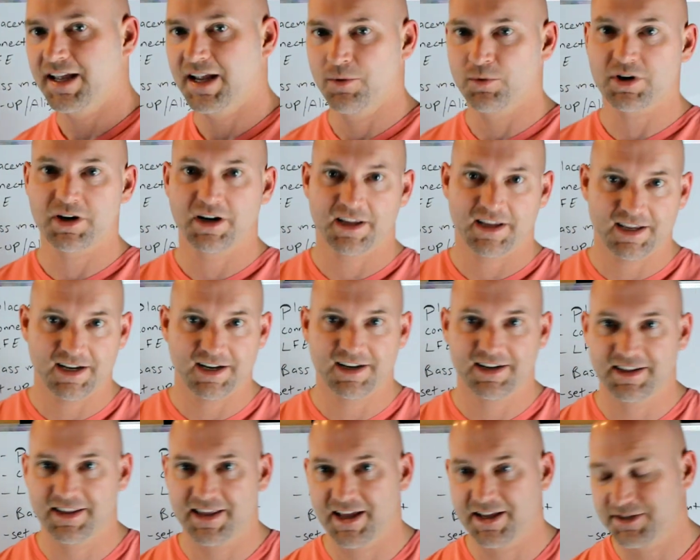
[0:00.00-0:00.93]
And we're gonna get
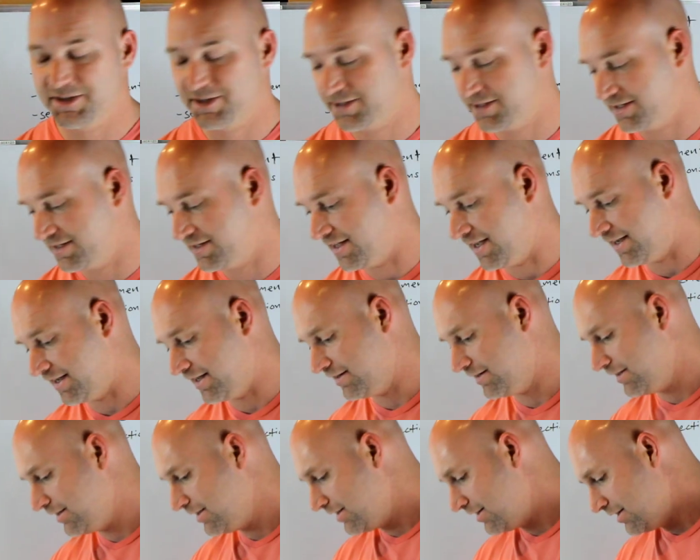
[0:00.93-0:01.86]
into that in just a second
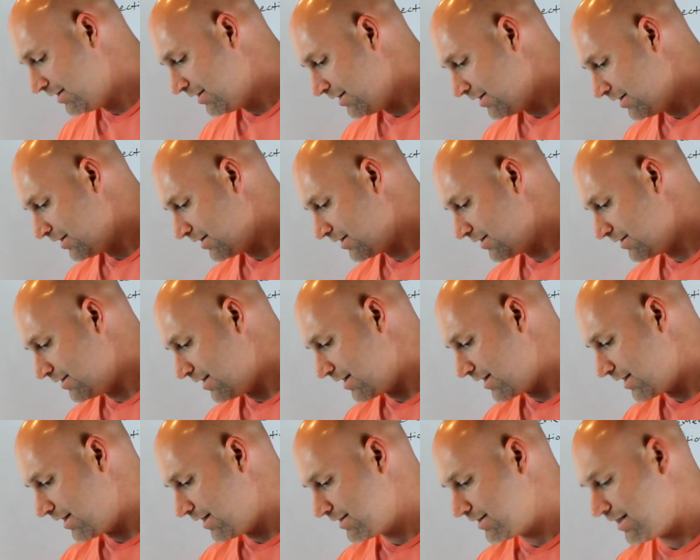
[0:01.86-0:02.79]
because
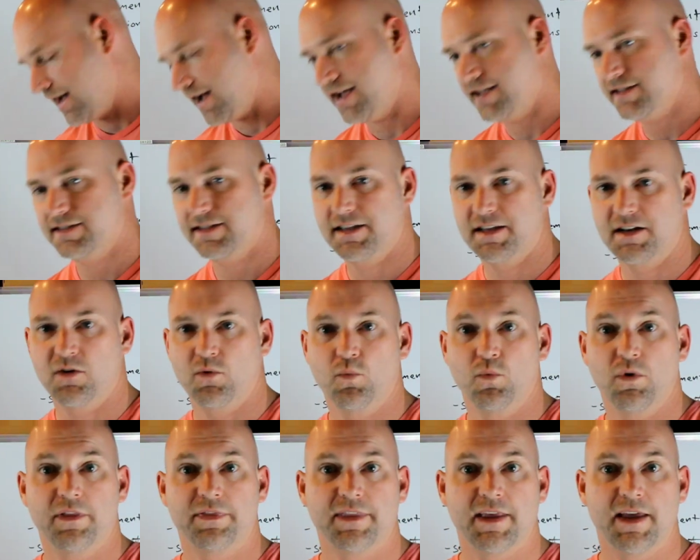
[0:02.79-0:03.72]
that kind of ties in
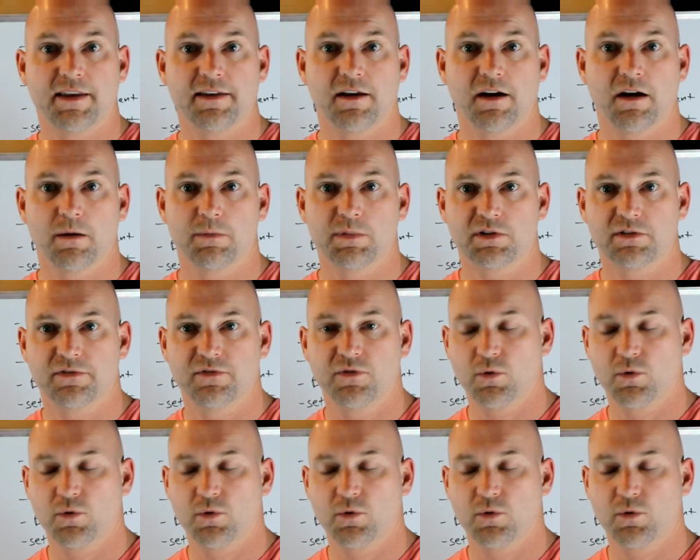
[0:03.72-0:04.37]
on what that knob is